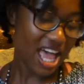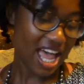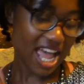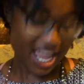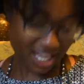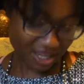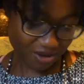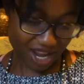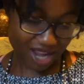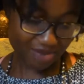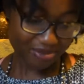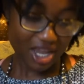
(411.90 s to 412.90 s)

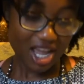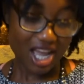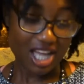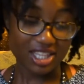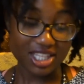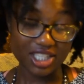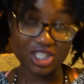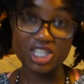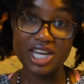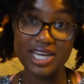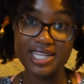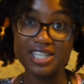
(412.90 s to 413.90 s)
Anyway, these
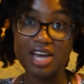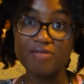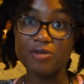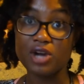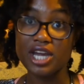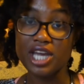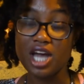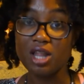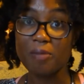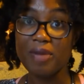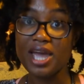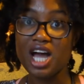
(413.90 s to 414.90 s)
shades have great color
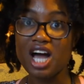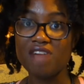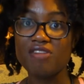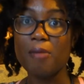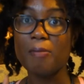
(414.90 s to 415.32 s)
payoff,